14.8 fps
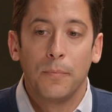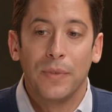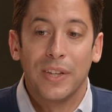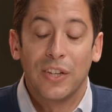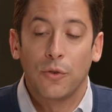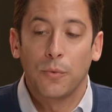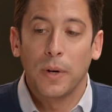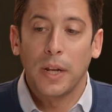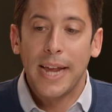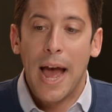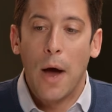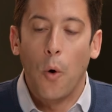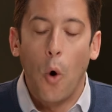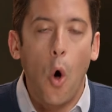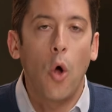this is really
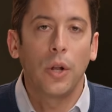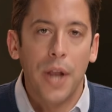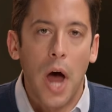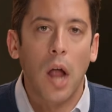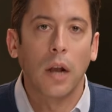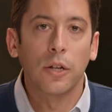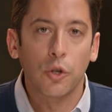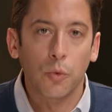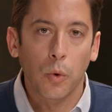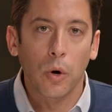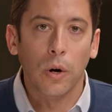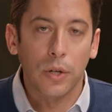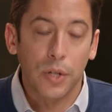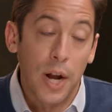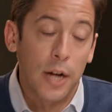how all knowledge
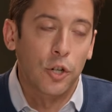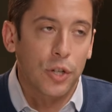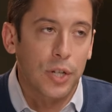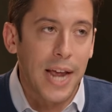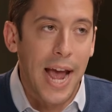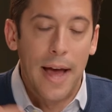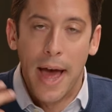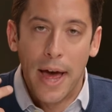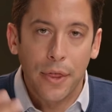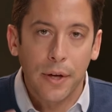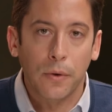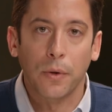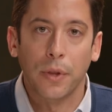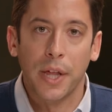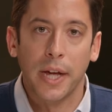works, not just
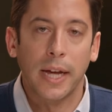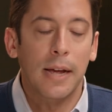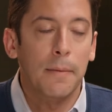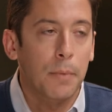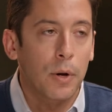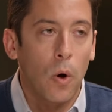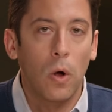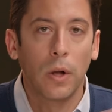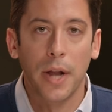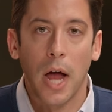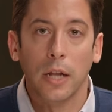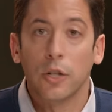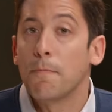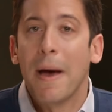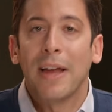ethical thinking, but all
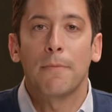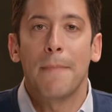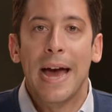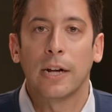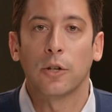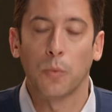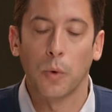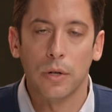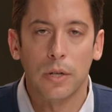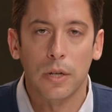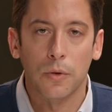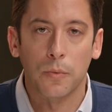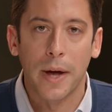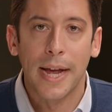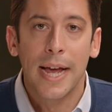knowledge. Mathematics works
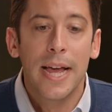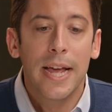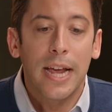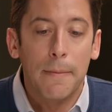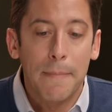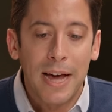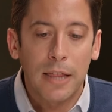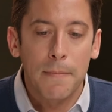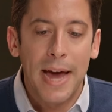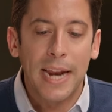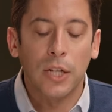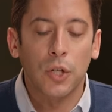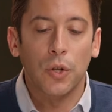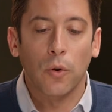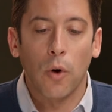this way. In
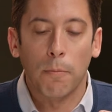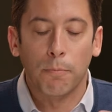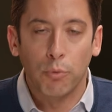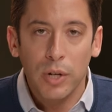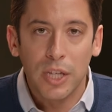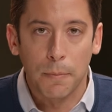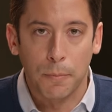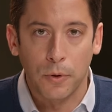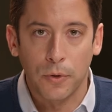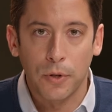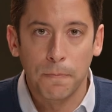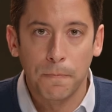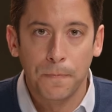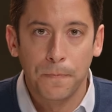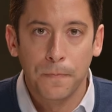mathematics, there are
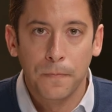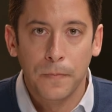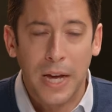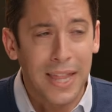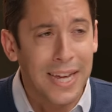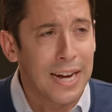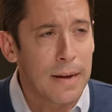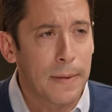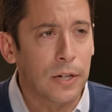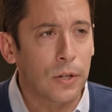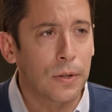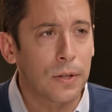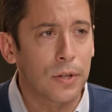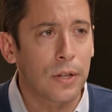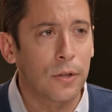principles. I think I
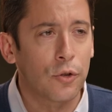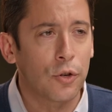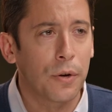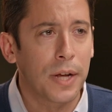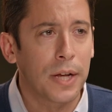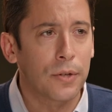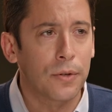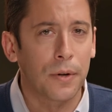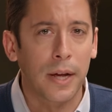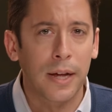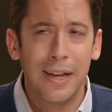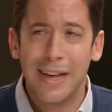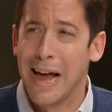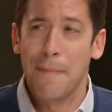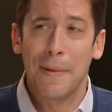mentioned this on the show yesterday.
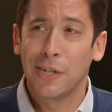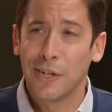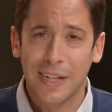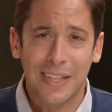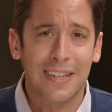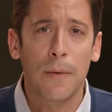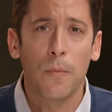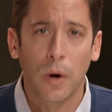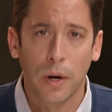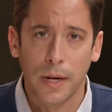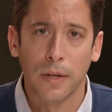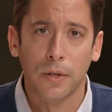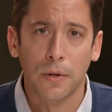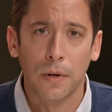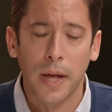I mentioned it somewhere
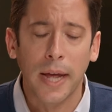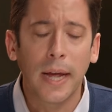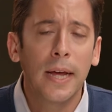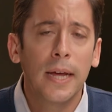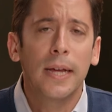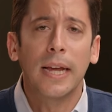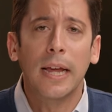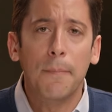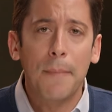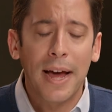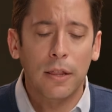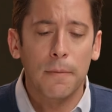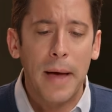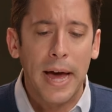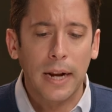yesterday. In
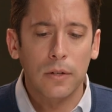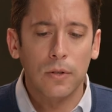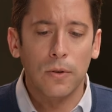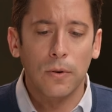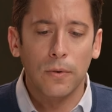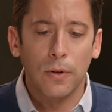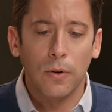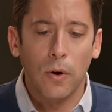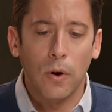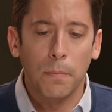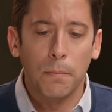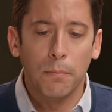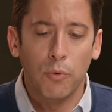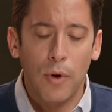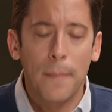mathematics, there, there are
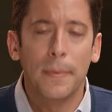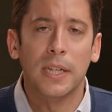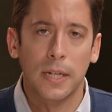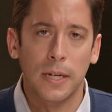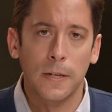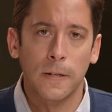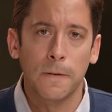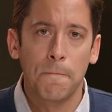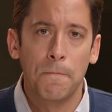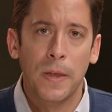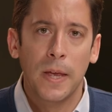premises